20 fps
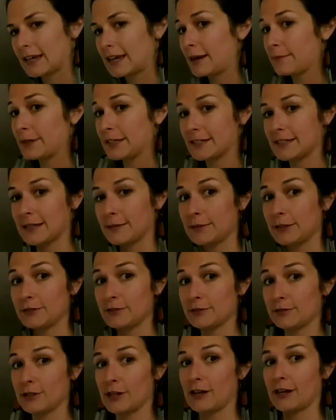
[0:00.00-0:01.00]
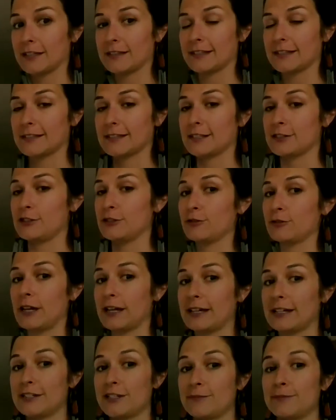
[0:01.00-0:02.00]
I bet some of you do not like this because you
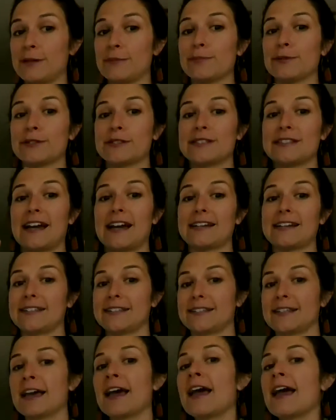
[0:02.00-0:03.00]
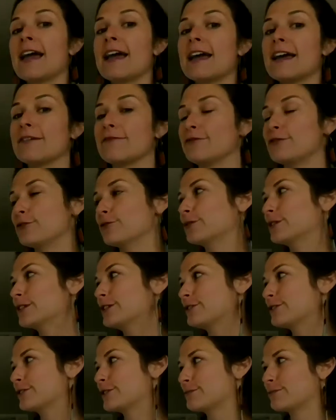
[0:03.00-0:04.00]
like it to be precise. If you want to
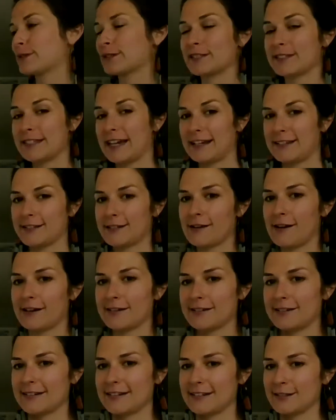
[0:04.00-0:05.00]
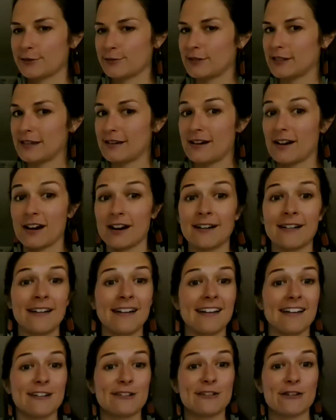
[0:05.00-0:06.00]
do the precise continents where they are,
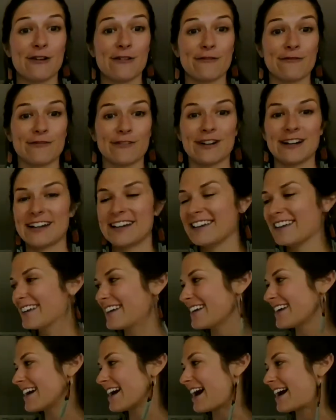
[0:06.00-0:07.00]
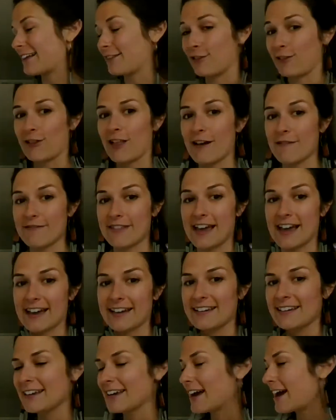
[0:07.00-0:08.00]
go for it. I love that.
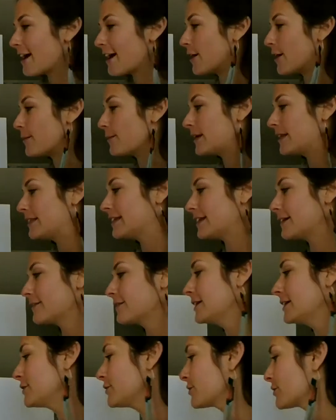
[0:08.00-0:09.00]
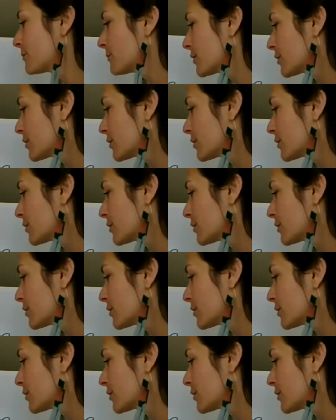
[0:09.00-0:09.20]
Um, and then I'm going to do some